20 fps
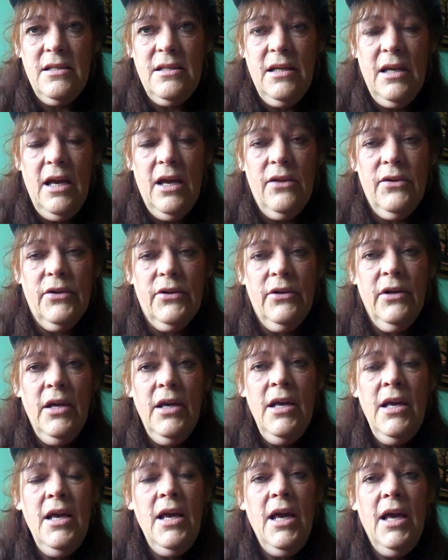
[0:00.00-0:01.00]
together,
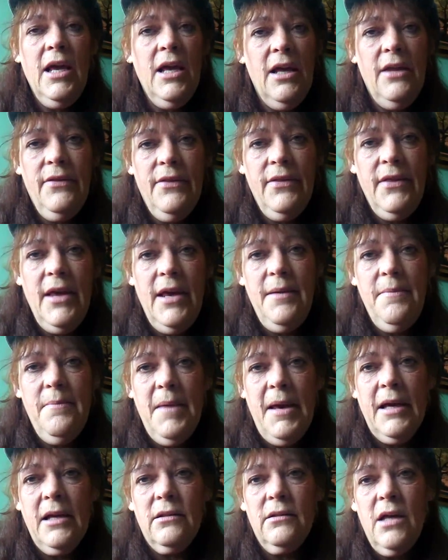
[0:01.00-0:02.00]
and they
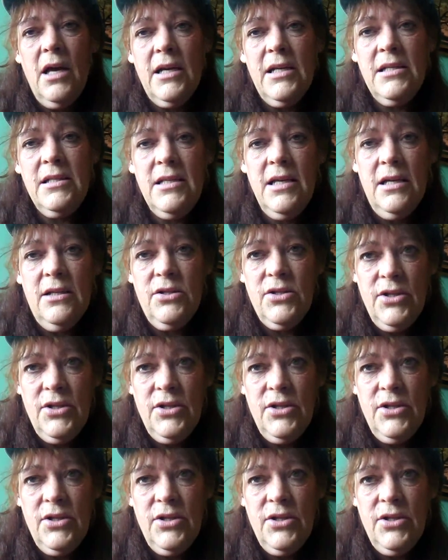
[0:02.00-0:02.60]
make a lot of sense.